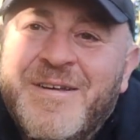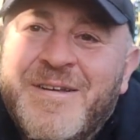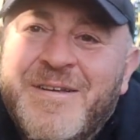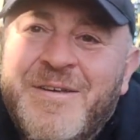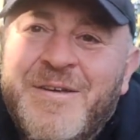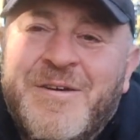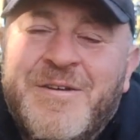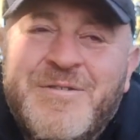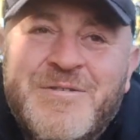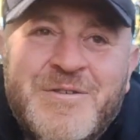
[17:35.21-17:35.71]

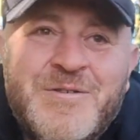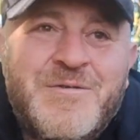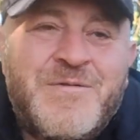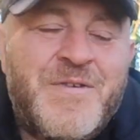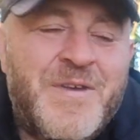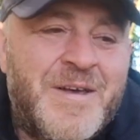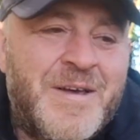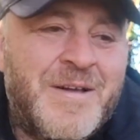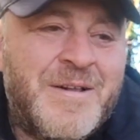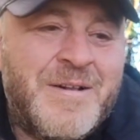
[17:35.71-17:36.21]
You can just
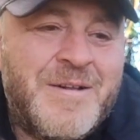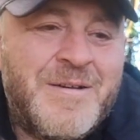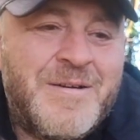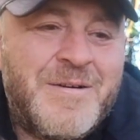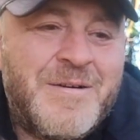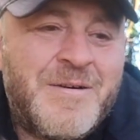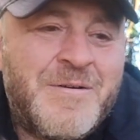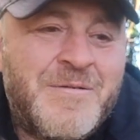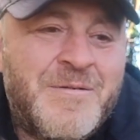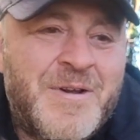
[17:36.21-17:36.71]
feel
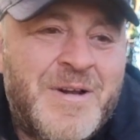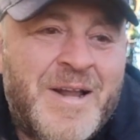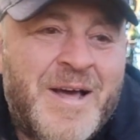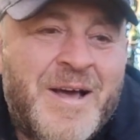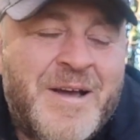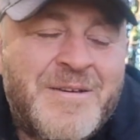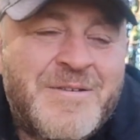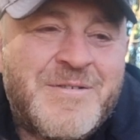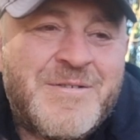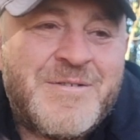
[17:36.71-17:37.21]

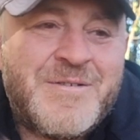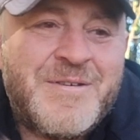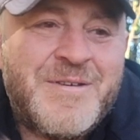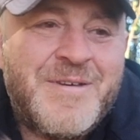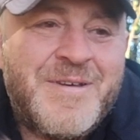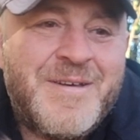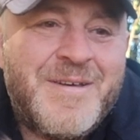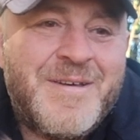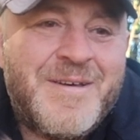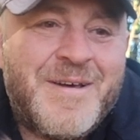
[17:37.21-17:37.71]
relaxed,
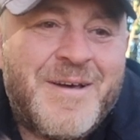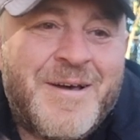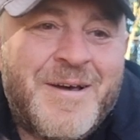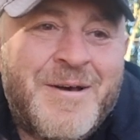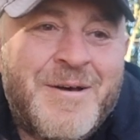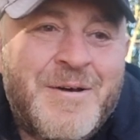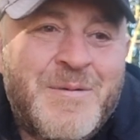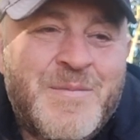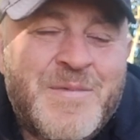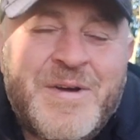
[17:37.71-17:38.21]

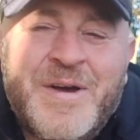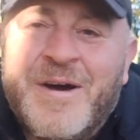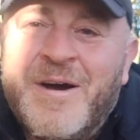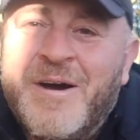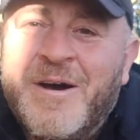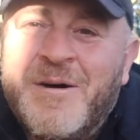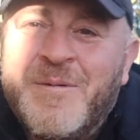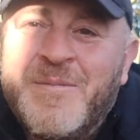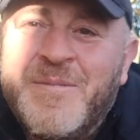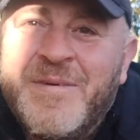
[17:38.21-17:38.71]

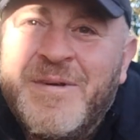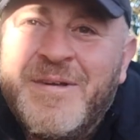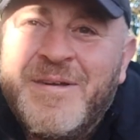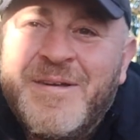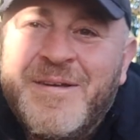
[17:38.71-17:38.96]
calm,